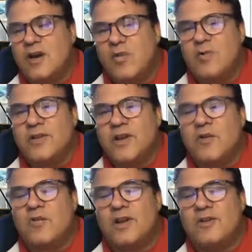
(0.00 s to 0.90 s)
what we
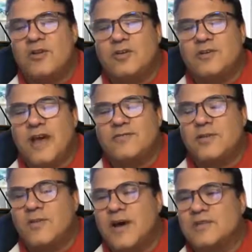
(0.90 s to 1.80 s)
don't want to do is have
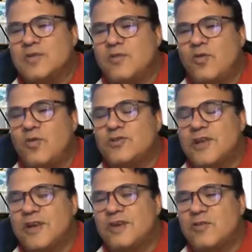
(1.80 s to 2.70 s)
some hostile force
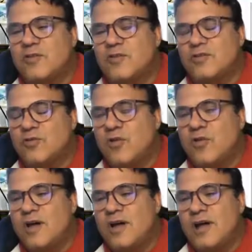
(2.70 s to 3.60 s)
taking control